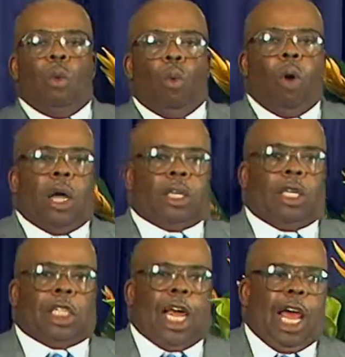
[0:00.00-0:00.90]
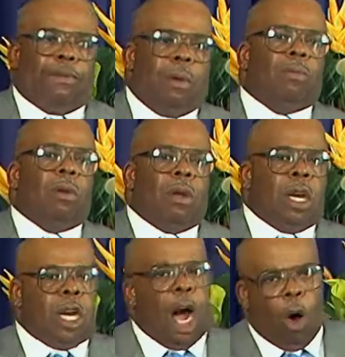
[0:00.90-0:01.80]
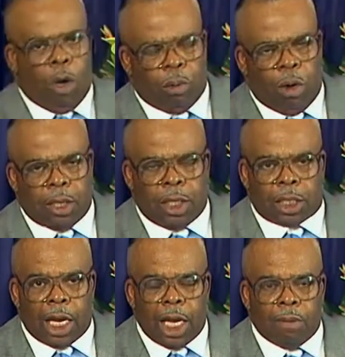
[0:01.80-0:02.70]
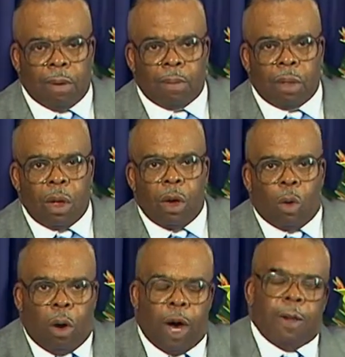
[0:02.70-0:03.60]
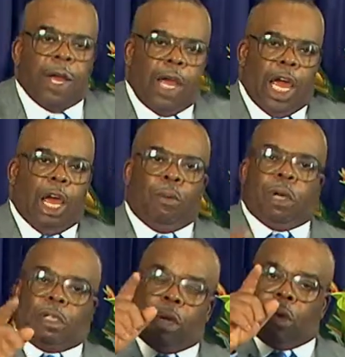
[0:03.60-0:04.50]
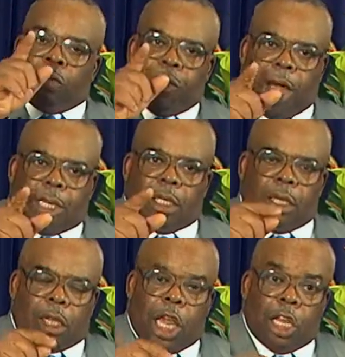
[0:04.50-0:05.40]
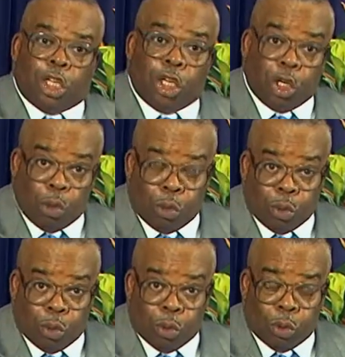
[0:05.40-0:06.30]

Was it to save them? No, it wasn't to save them. What? It was to convince these Jews